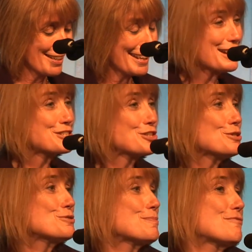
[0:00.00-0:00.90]

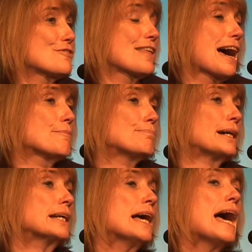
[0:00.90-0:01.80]
excuse me for that.
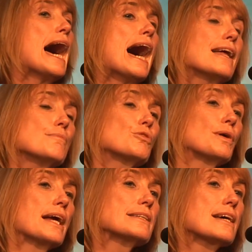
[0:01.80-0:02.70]
But Adam
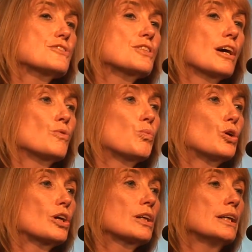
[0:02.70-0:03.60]
Grant has done
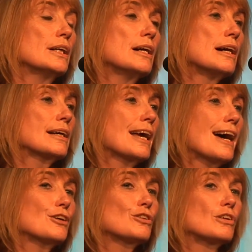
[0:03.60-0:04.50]
work
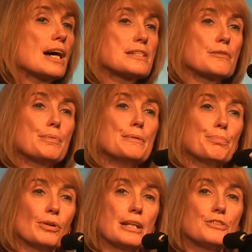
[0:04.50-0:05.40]
categorizing
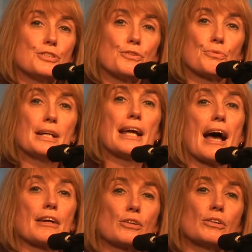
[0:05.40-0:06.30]
people into three
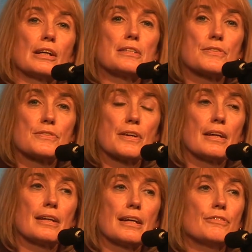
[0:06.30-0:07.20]
categories:
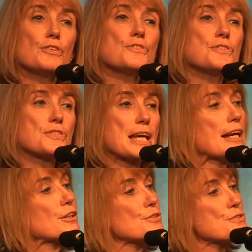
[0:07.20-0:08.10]
givers,
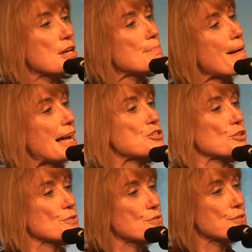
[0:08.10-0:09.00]
takers, and
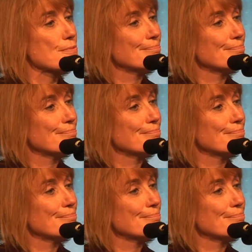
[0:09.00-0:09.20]
matchers.